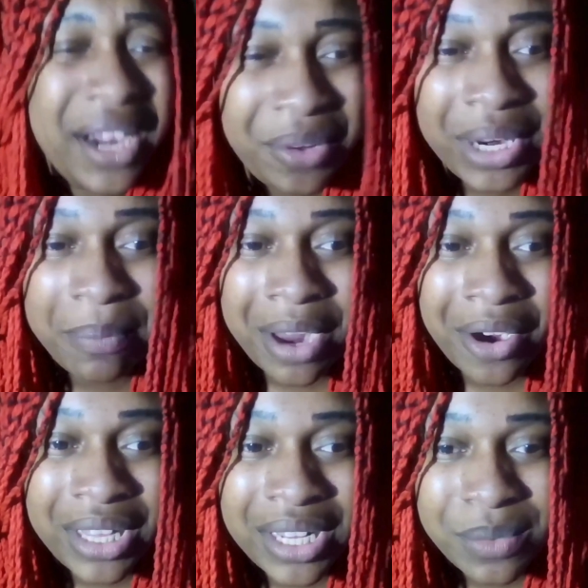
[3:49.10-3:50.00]
Hillary
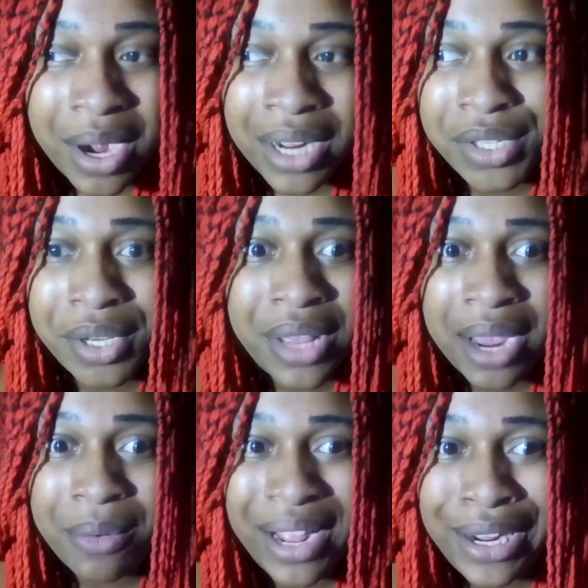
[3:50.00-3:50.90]
apparently is running too.
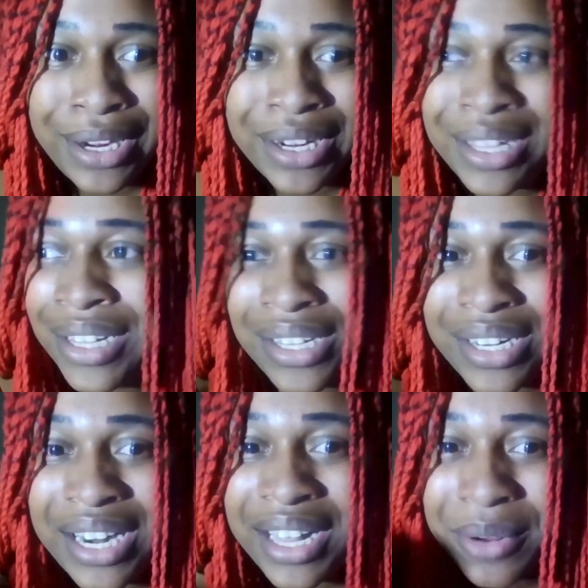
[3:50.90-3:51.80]
Like, what?
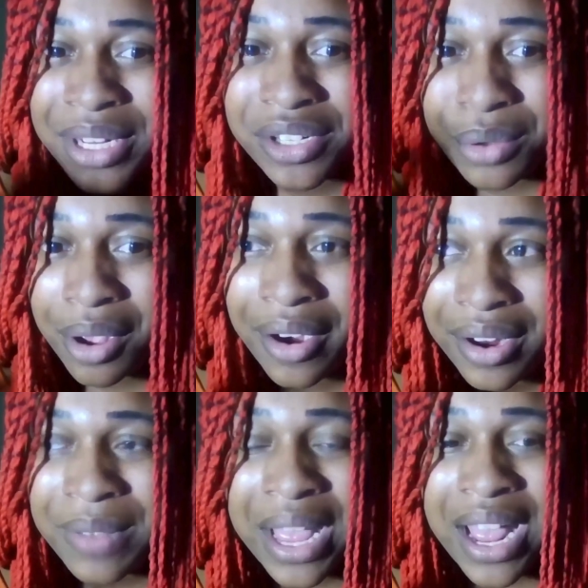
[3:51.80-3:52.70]
Did Hillary just throw
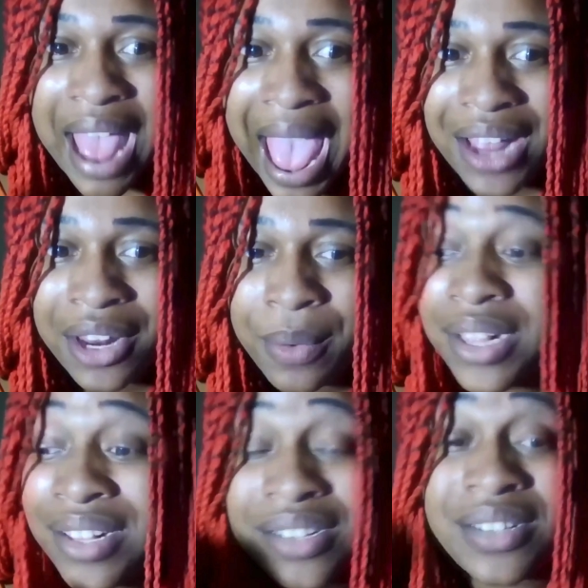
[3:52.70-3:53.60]
her hat in the
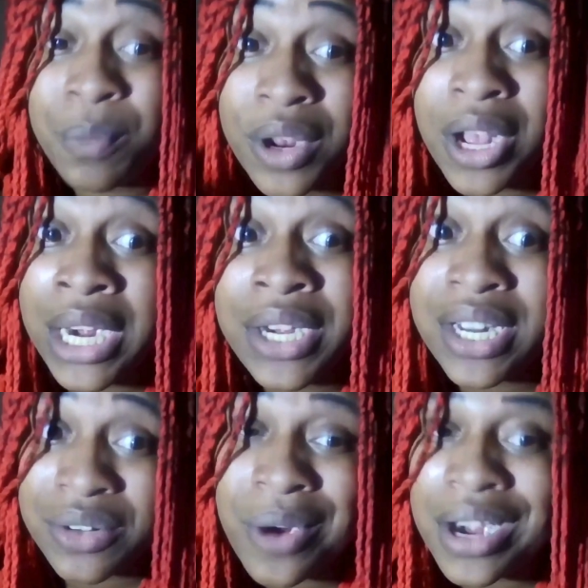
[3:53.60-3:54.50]
ring? This is some real
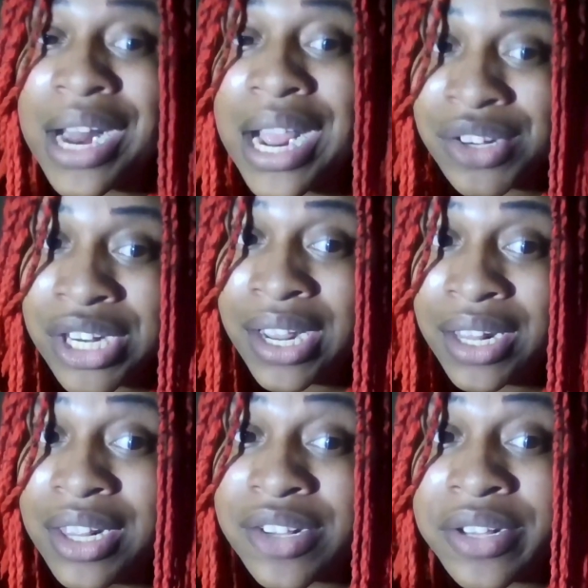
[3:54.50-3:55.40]
disorganized shit
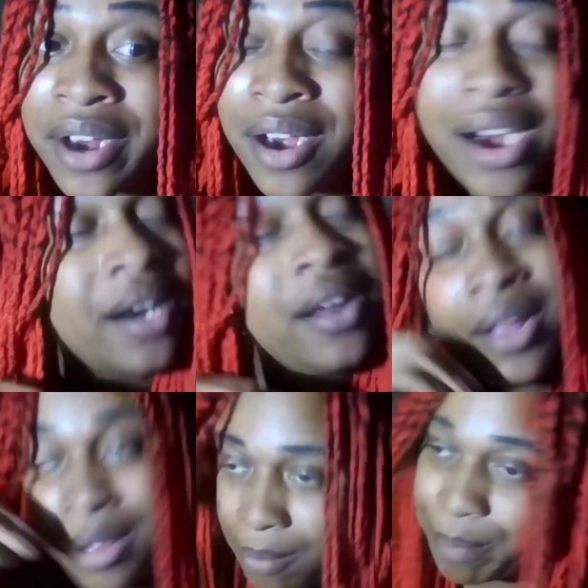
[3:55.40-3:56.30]
this year.
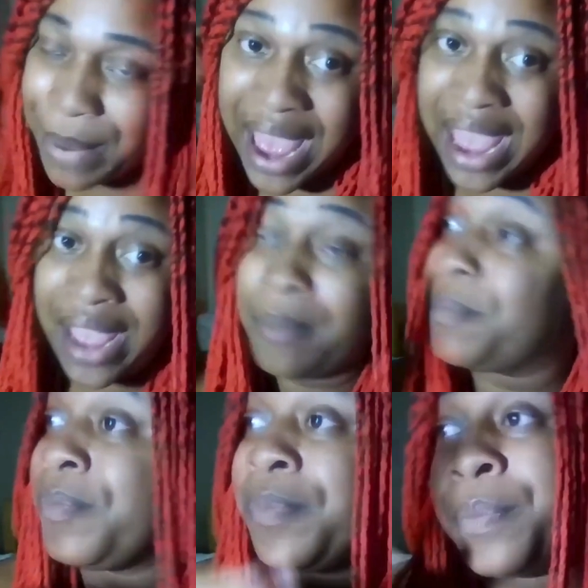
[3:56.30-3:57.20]
But
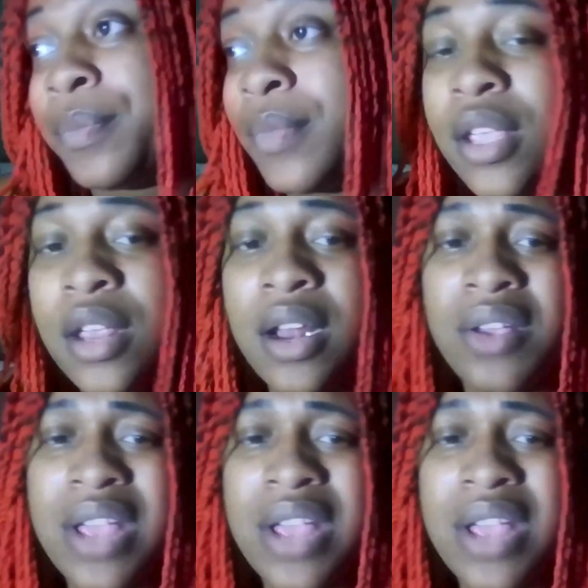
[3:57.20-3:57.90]
you